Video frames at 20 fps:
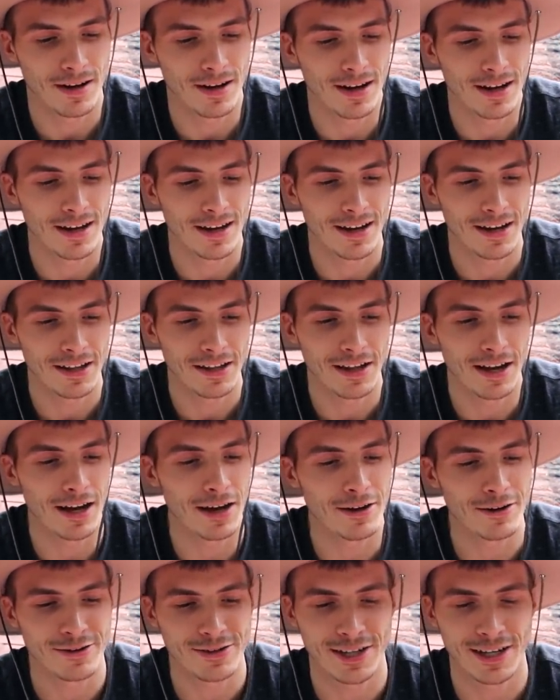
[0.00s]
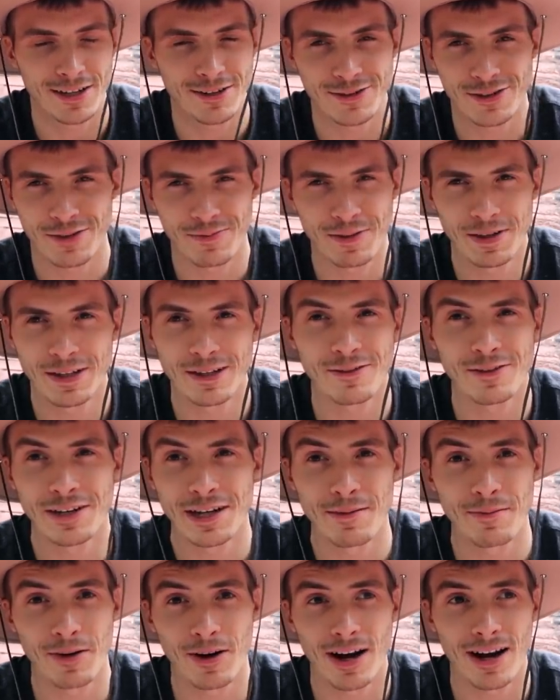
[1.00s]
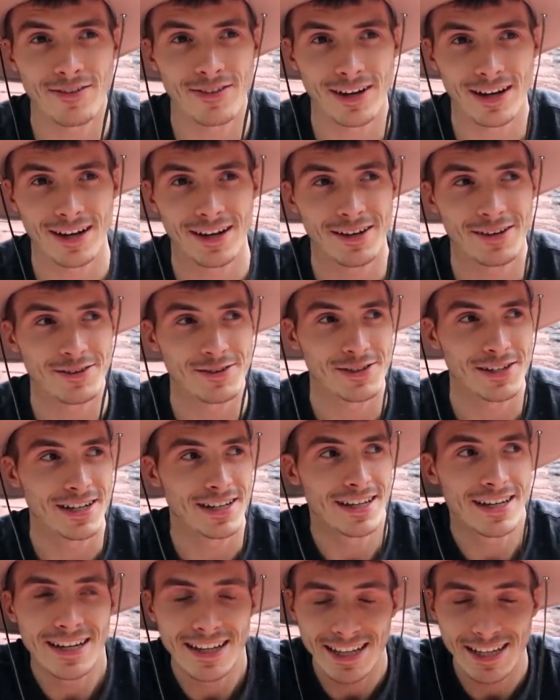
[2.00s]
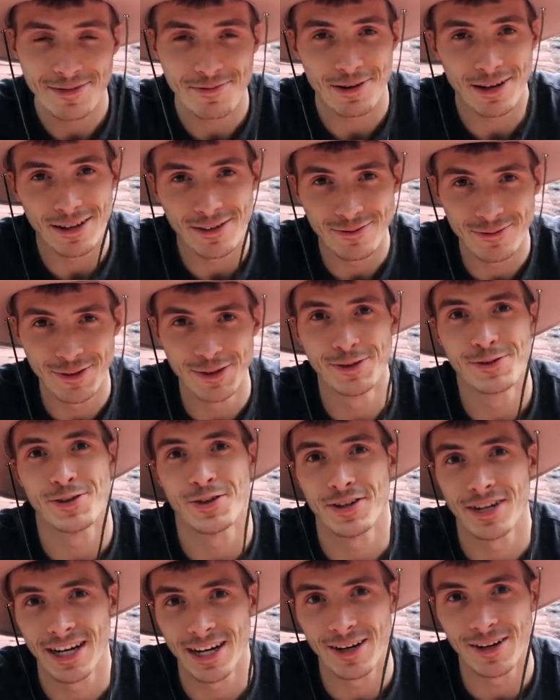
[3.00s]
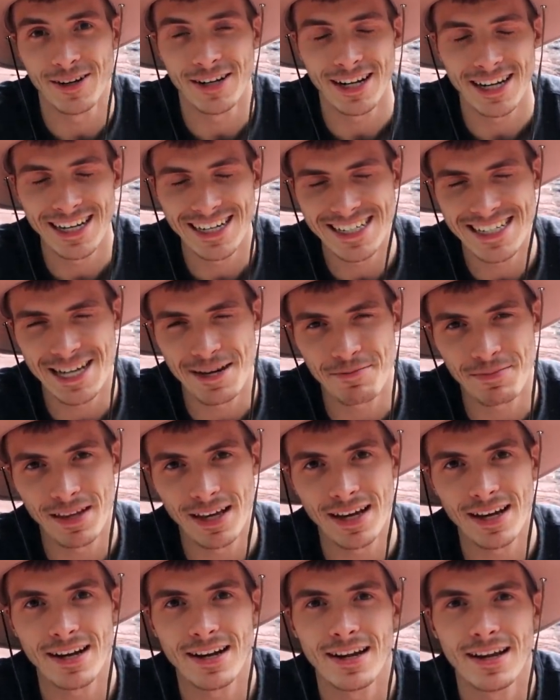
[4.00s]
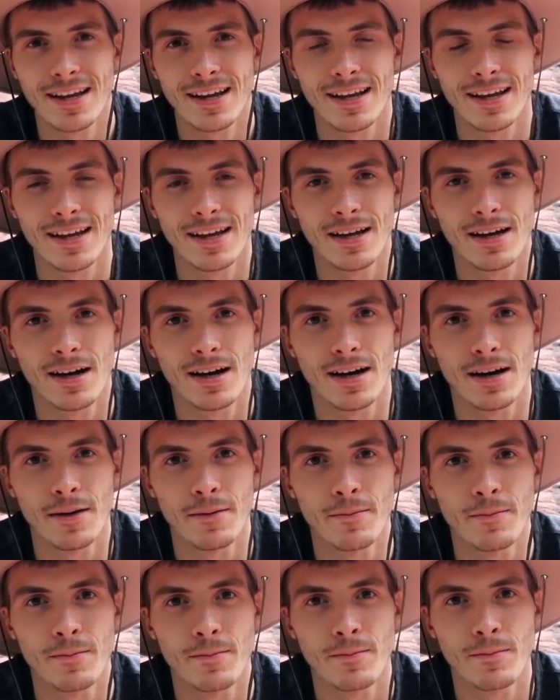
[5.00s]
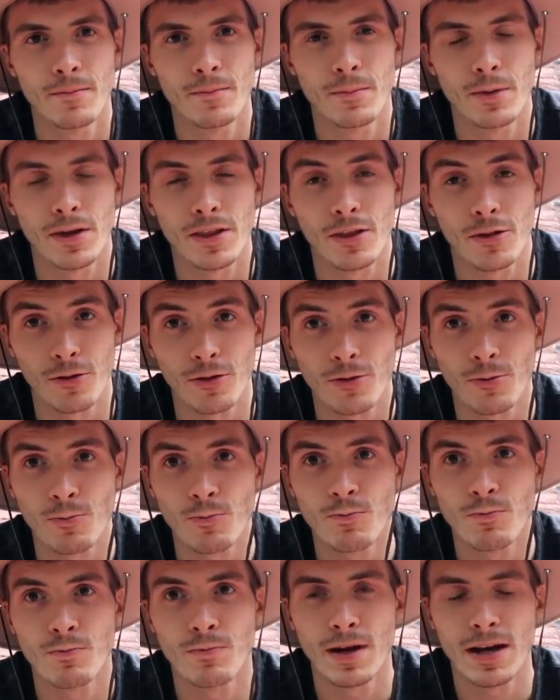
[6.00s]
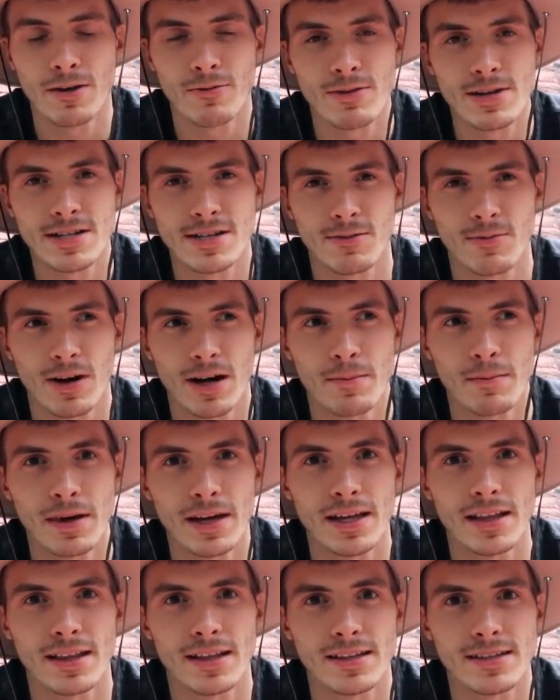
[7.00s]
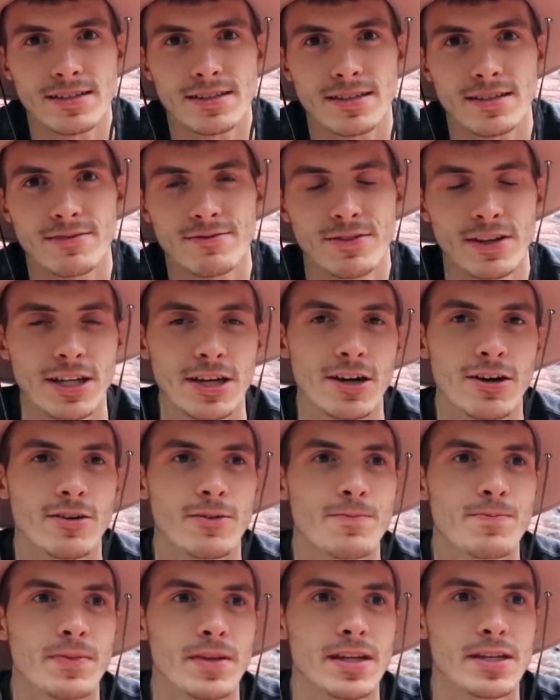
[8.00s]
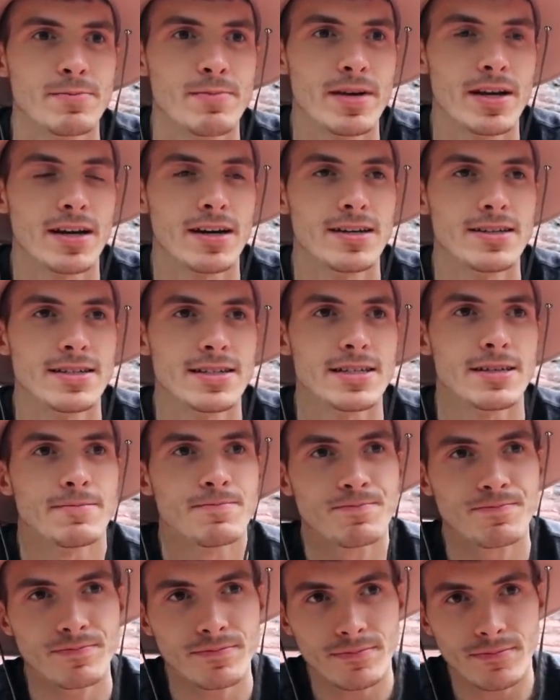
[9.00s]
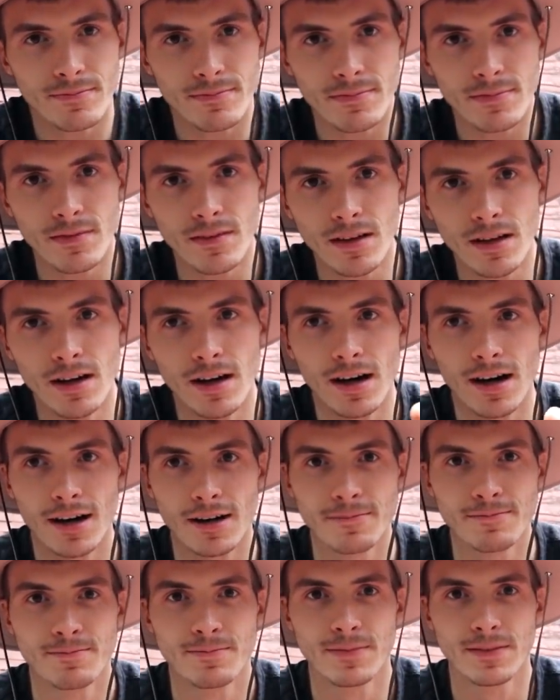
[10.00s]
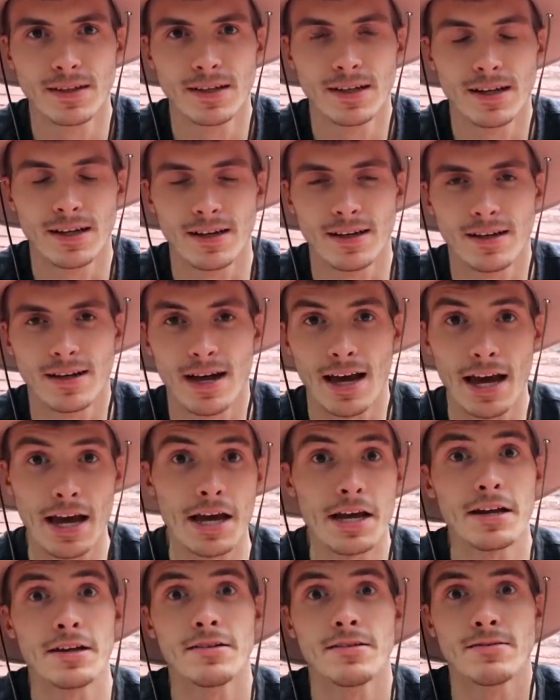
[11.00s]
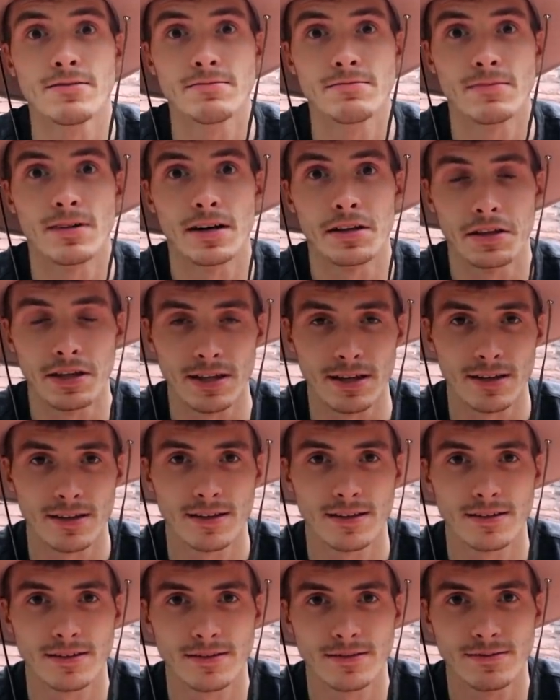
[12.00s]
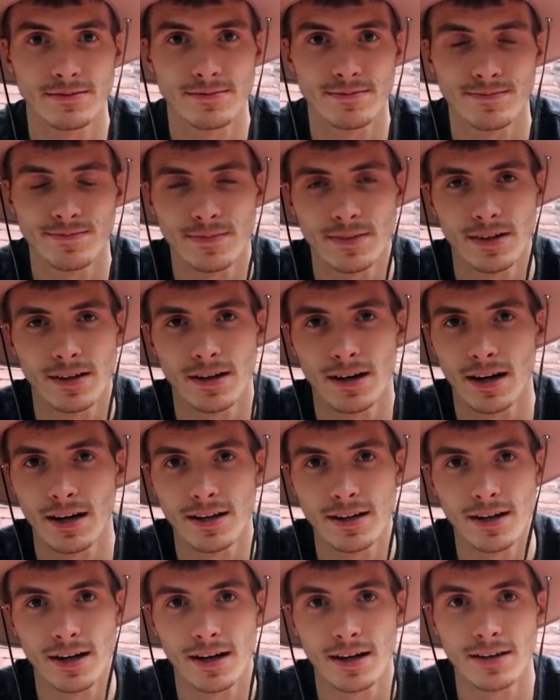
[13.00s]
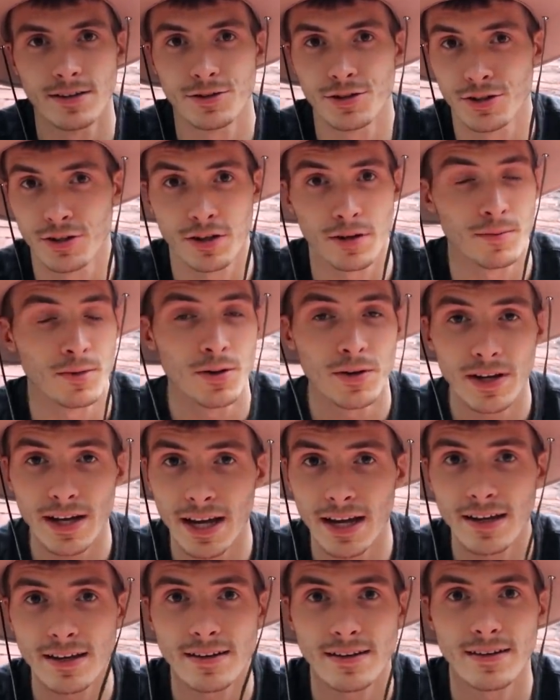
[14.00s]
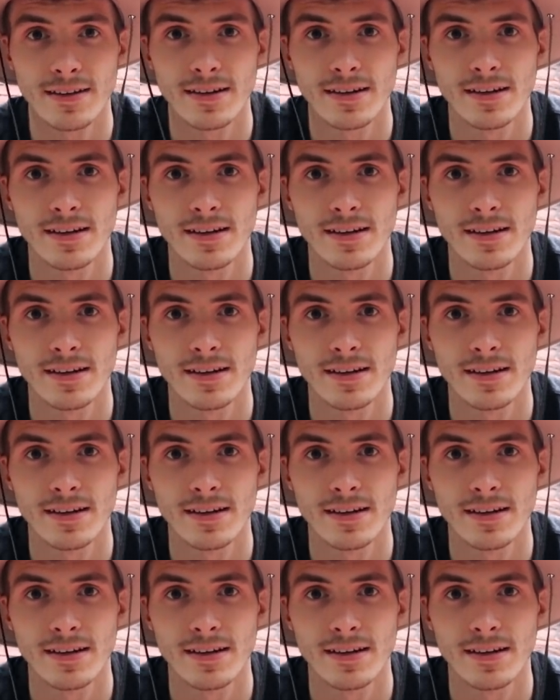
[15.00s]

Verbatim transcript: I, I understand there's going to be a different demographic. I understand that, and that's why views are down, and I accept that. Um, but the, the main reason why I'm making this video is because, um, A, I think I, I should communicate.